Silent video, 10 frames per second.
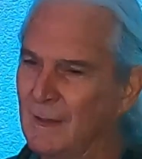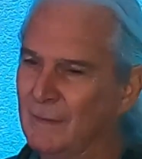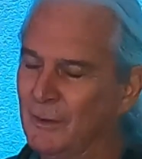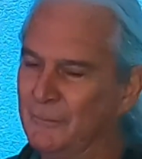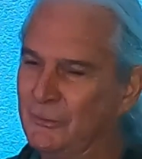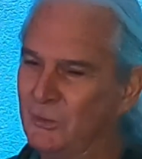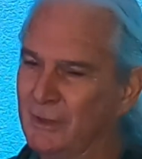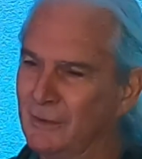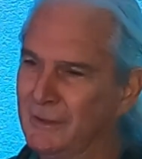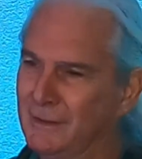I loved
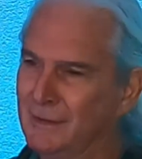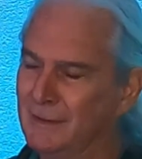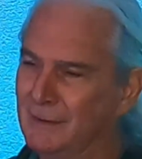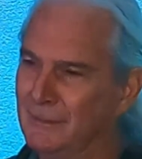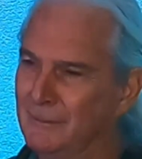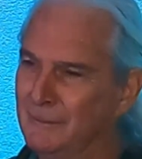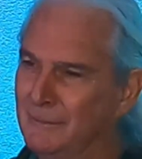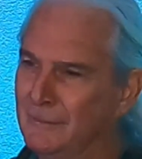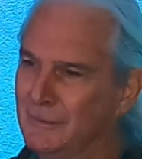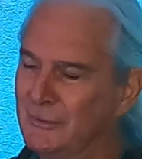sailing
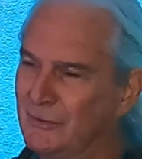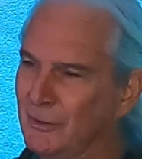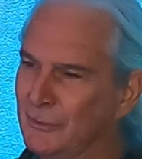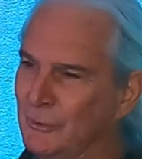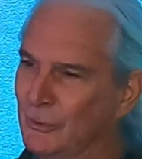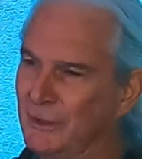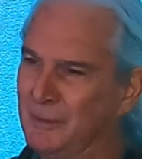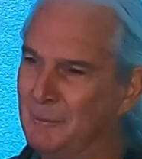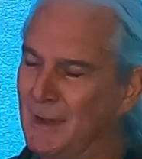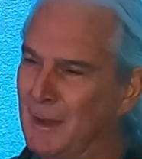and started
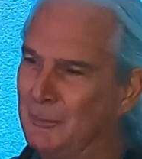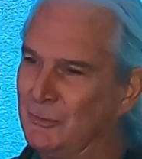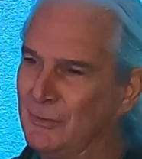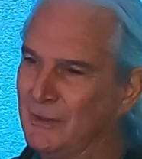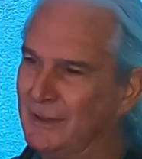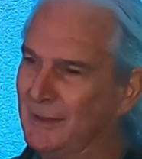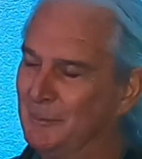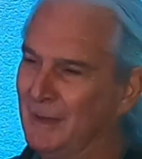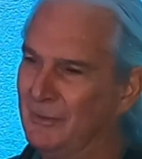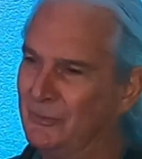looking at maps and
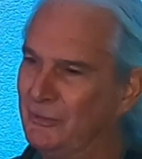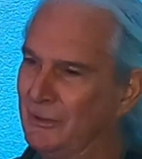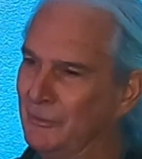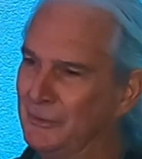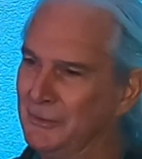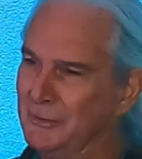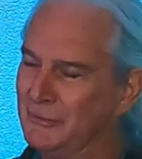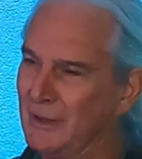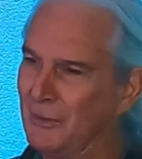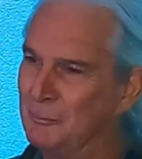thinking about sailing to
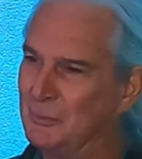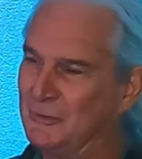the South